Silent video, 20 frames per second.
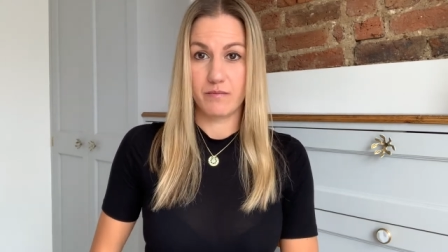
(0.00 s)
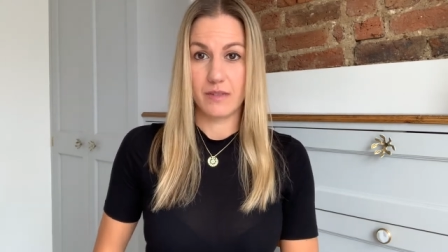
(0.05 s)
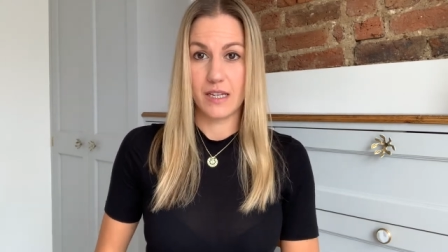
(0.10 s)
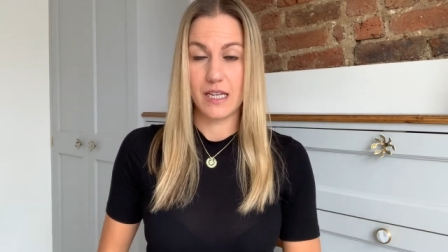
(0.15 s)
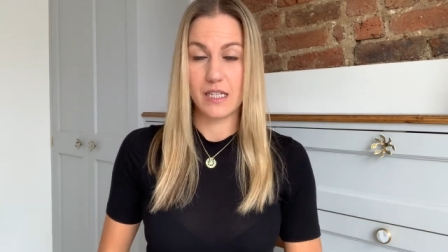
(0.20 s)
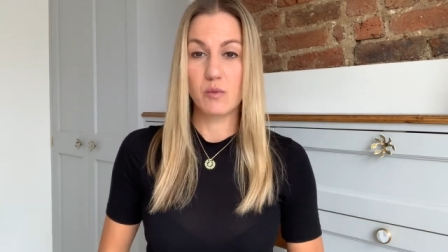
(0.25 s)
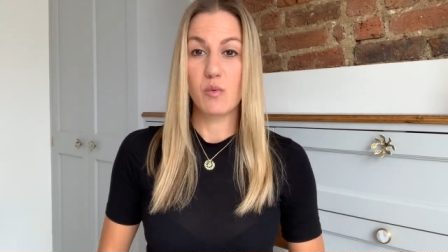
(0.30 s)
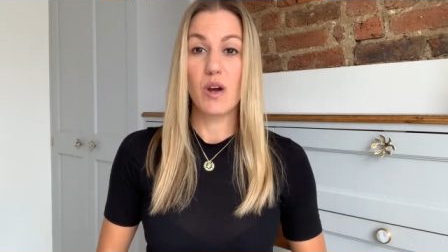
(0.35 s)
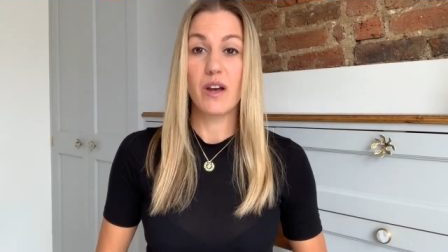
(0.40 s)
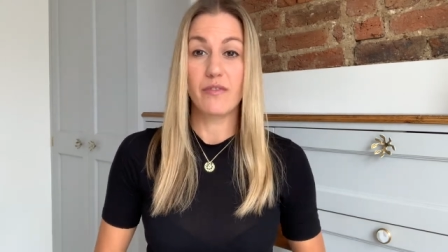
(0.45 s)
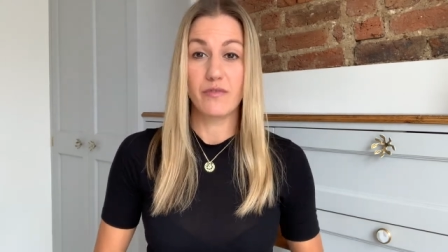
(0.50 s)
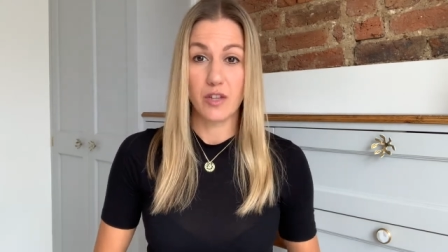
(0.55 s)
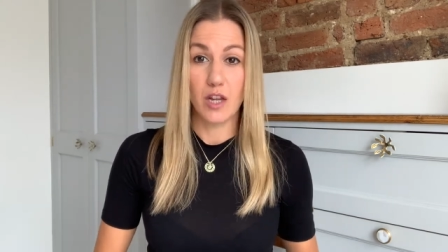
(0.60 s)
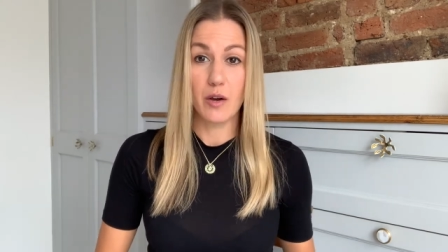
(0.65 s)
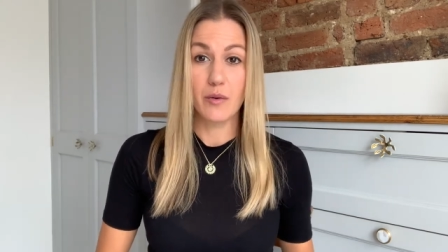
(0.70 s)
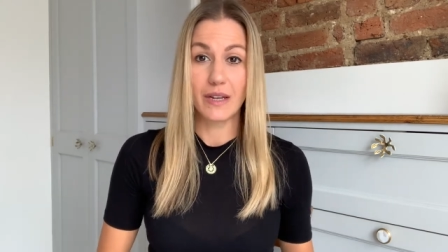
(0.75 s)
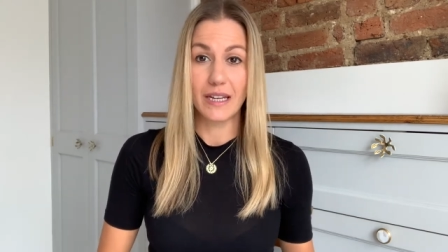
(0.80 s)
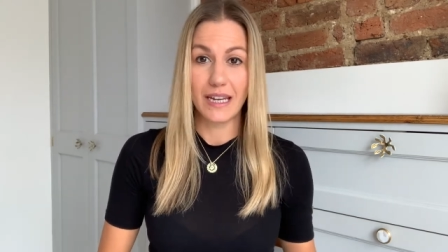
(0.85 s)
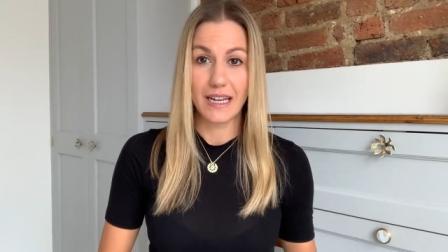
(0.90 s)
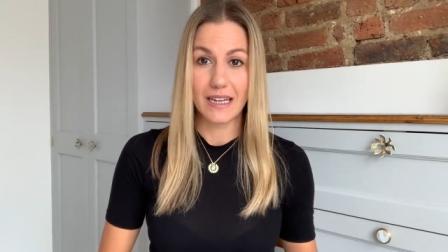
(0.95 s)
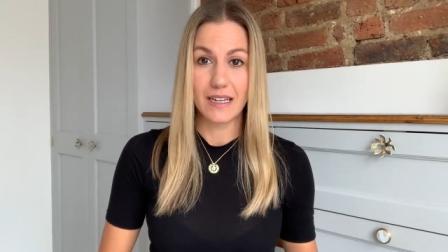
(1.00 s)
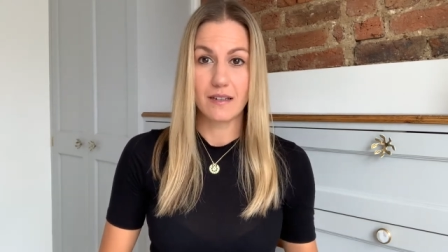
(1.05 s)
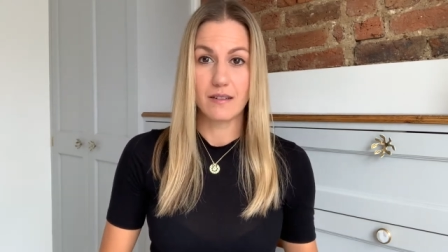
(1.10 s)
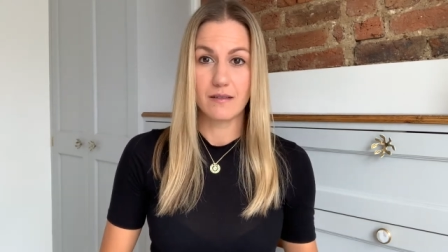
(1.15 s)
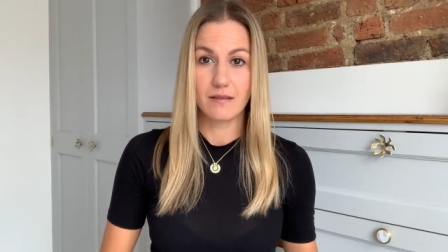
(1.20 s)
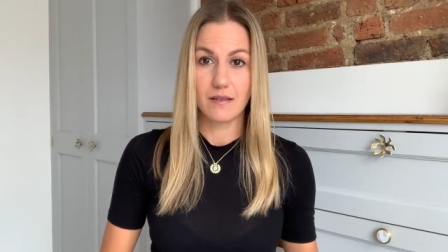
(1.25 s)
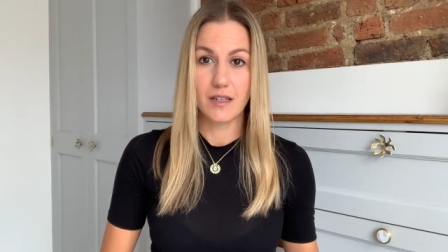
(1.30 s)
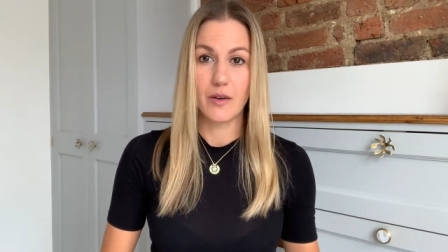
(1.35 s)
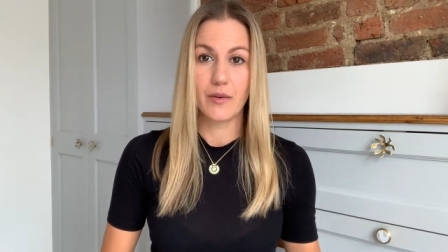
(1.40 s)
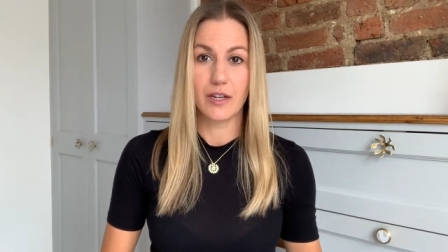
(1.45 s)
It's worth knowing it,
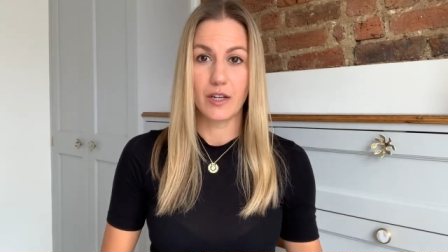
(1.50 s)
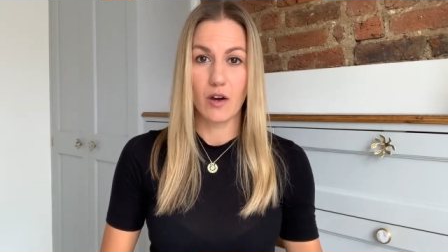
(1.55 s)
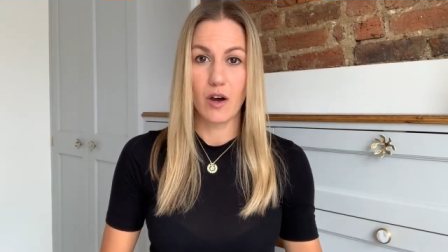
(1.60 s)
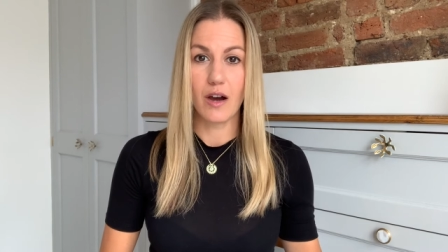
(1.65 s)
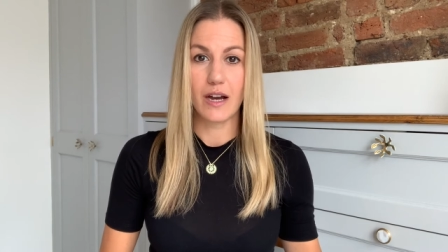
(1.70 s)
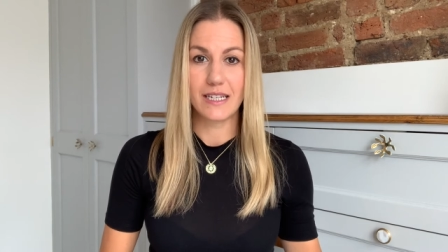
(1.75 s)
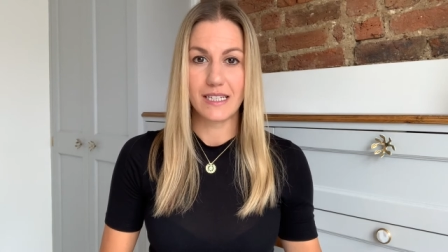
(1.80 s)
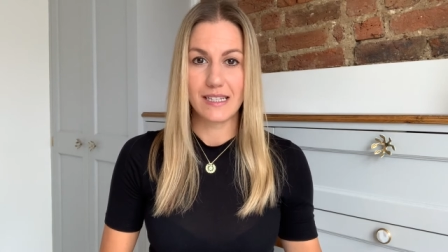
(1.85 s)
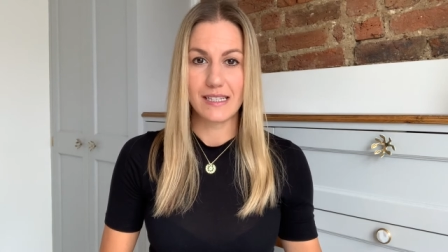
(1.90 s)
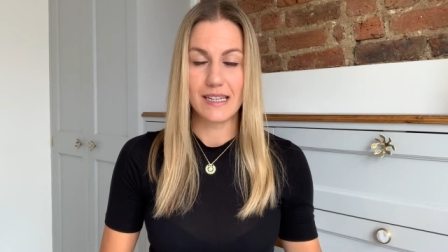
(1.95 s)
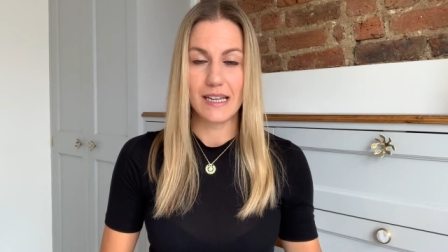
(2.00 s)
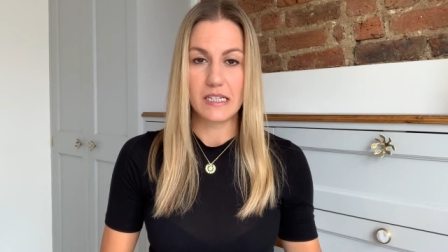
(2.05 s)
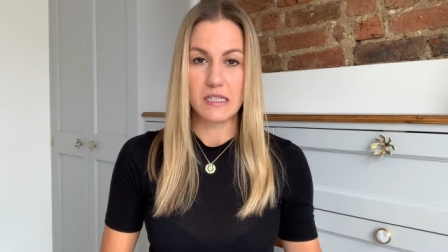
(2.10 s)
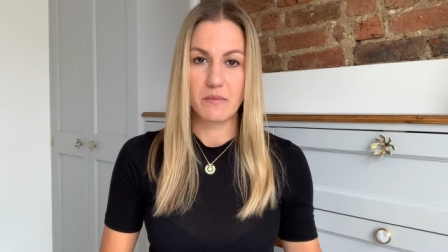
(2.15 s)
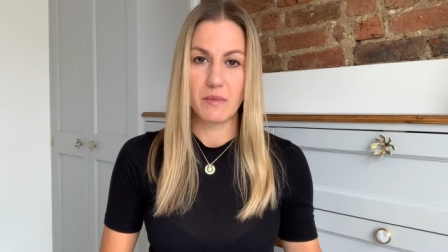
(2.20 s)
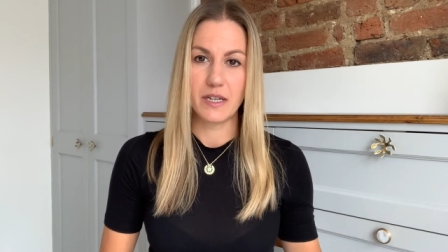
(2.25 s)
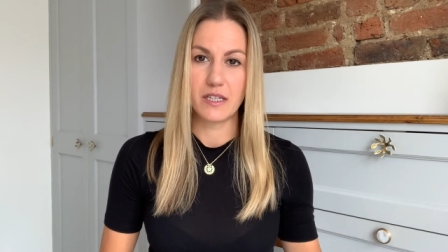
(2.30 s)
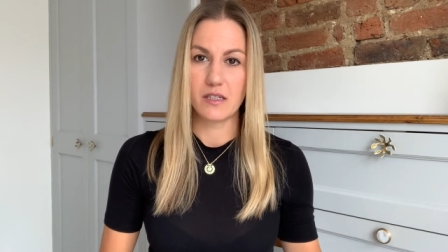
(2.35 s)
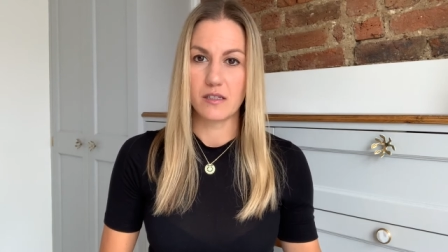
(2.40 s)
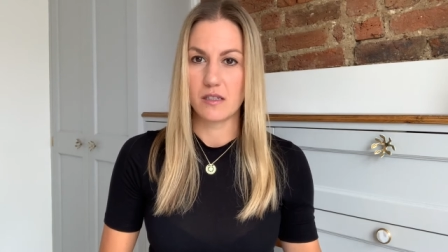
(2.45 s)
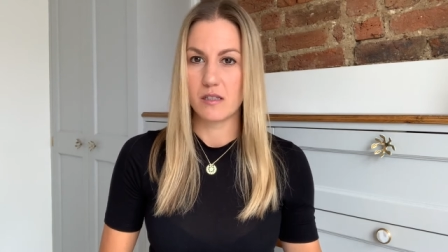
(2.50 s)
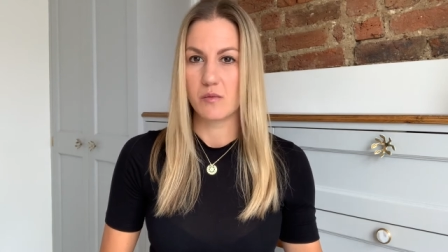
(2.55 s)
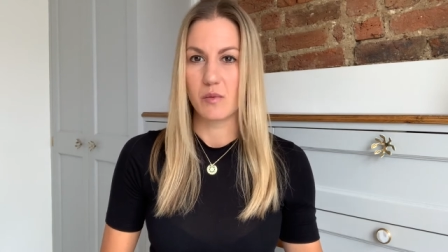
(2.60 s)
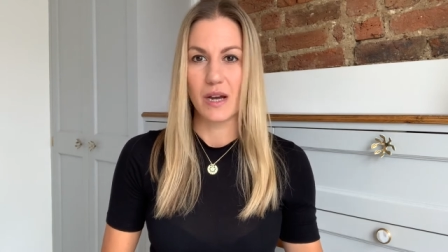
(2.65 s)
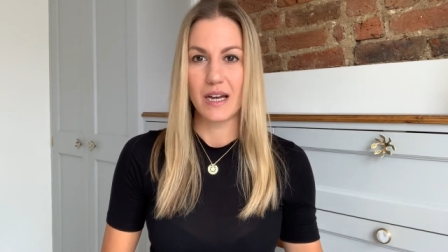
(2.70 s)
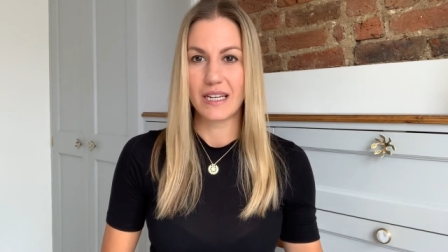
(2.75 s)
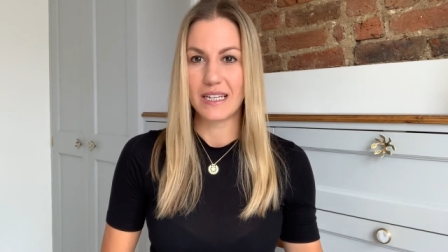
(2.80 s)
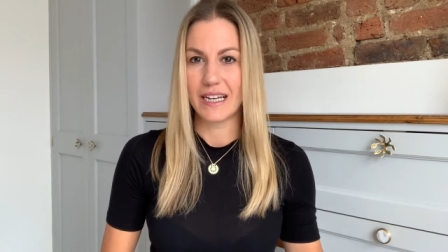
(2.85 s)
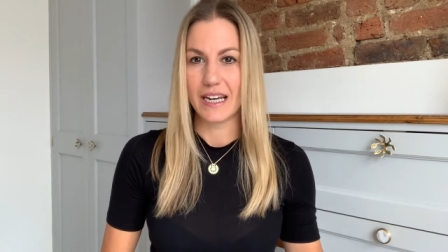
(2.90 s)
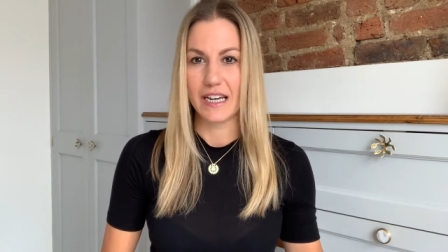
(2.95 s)
knowing your height in centimetres as
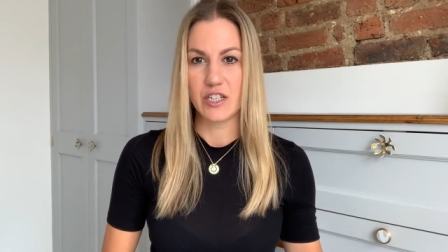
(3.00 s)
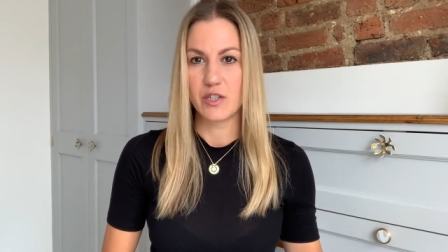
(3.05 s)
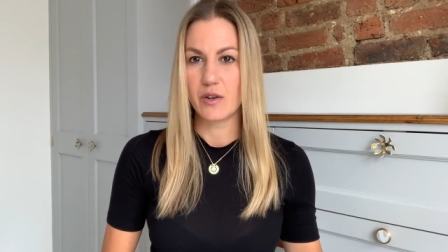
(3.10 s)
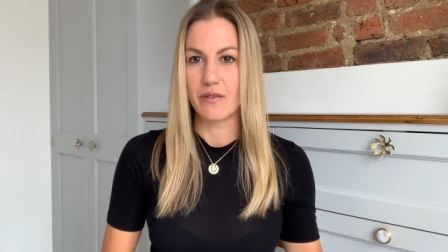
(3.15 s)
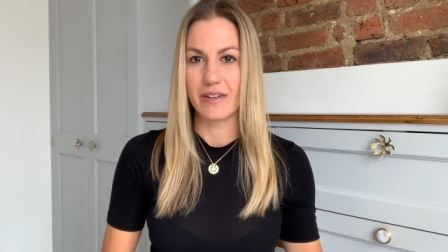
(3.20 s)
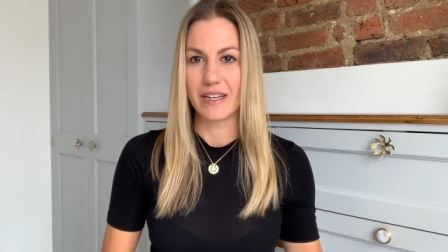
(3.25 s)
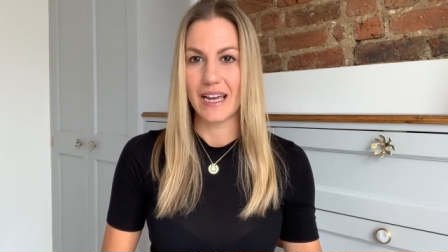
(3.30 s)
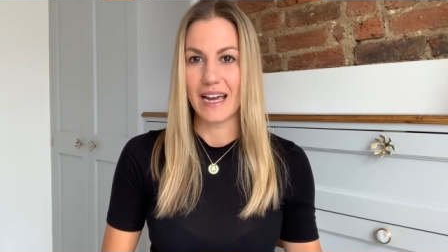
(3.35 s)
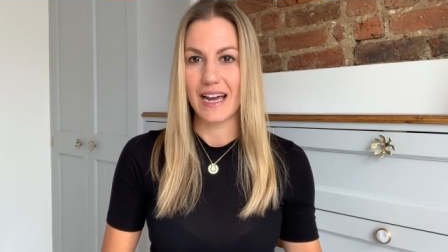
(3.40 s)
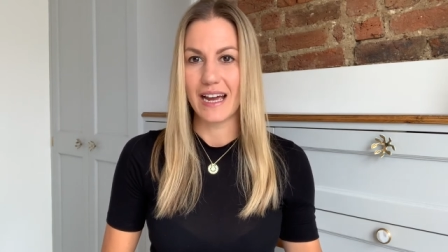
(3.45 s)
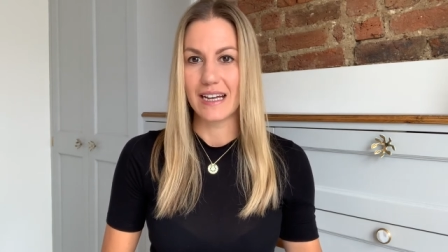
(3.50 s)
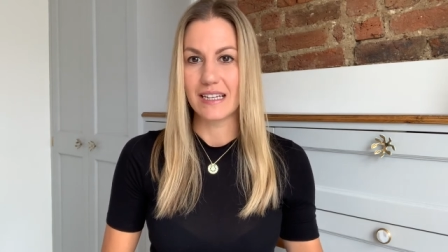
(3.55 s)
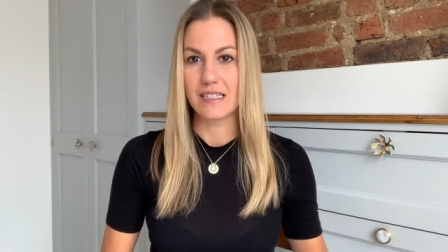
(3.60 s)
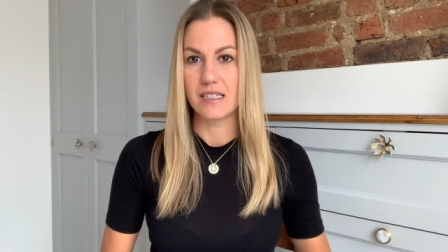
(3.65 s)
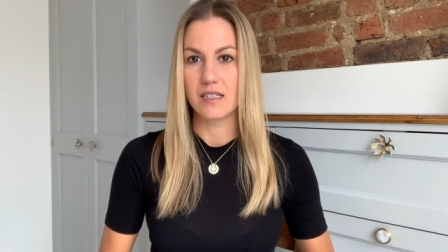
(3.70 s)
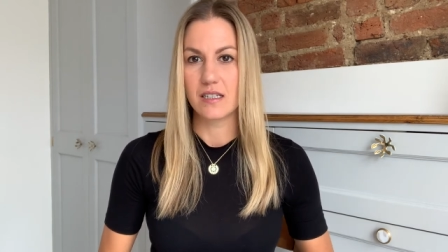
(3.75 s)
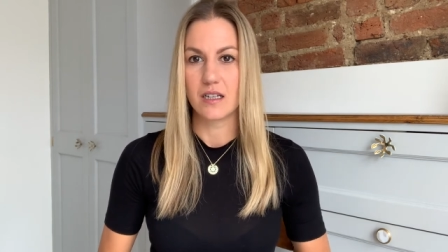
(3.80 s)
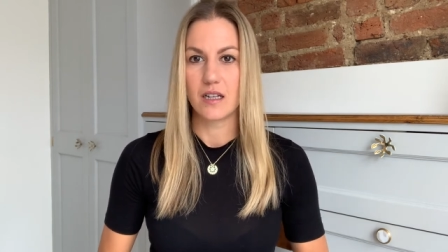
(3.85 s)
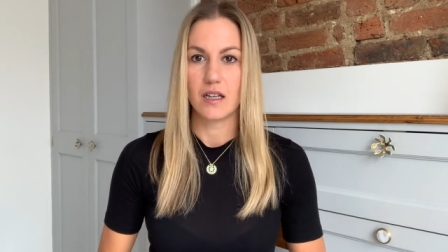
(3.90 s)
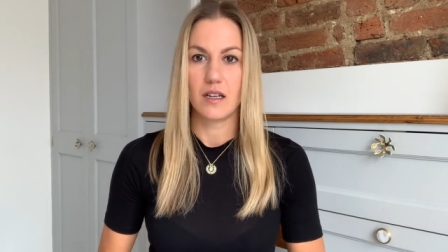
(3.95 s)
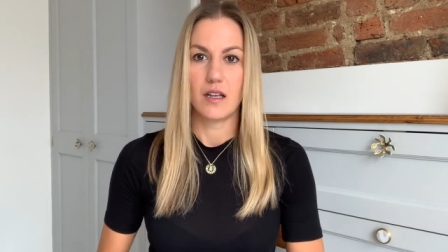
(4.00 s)
well, in case you ever get asked.